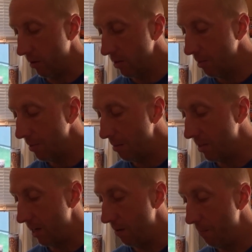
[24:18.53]
Because
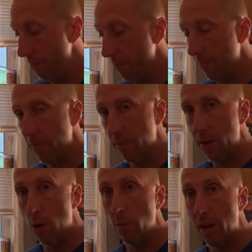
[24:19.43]
sometimes they,
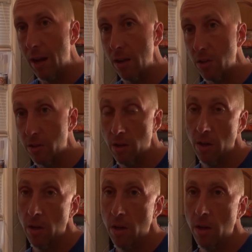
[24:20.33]
they own the house
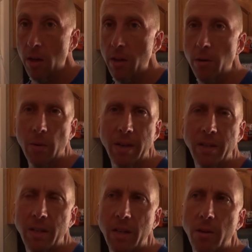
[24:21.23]
and they're
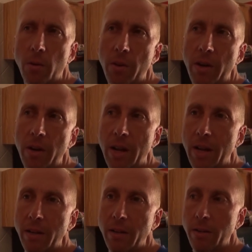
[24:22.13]
renting it or they're
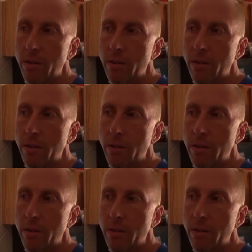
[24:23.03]
not,